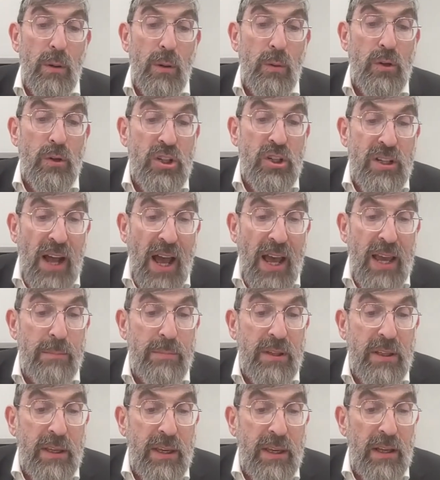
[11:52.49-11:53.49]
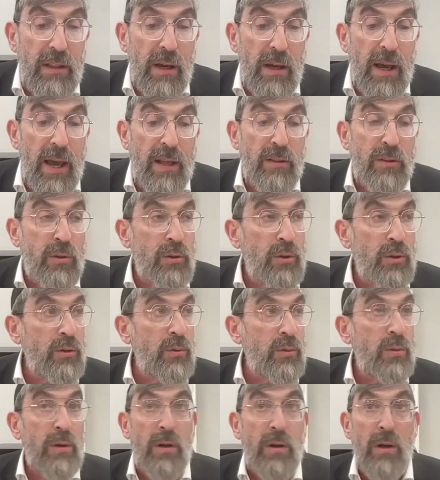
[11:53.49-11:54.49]
Ushnayim tchila, and
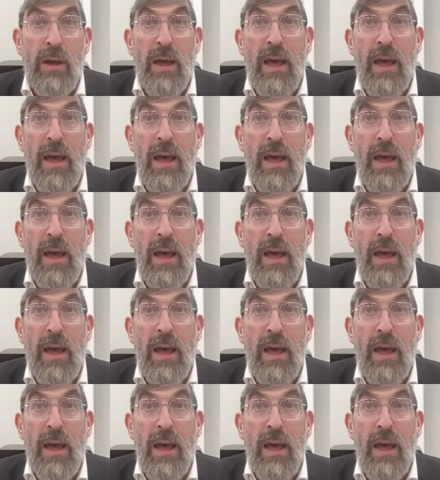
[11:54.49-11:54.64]
two,